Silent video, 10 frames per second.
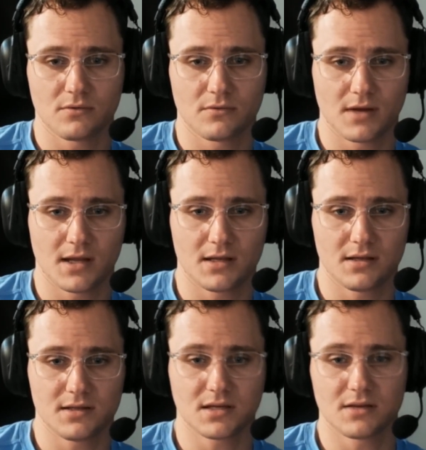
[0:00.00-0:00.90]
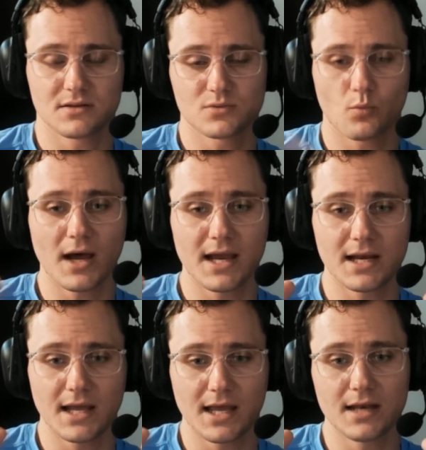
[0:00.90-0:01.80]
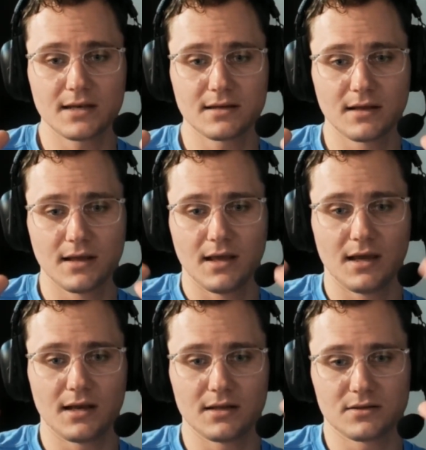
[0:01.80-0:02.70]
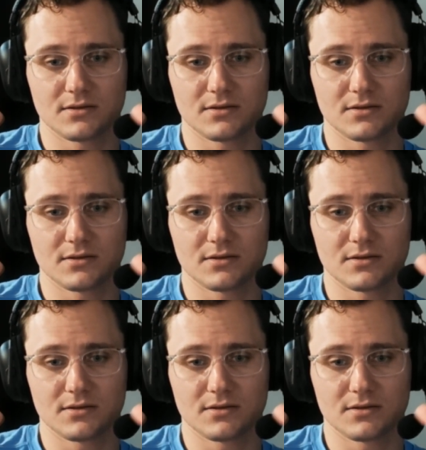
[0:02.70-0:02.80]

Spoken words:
right, it's got this wide end and it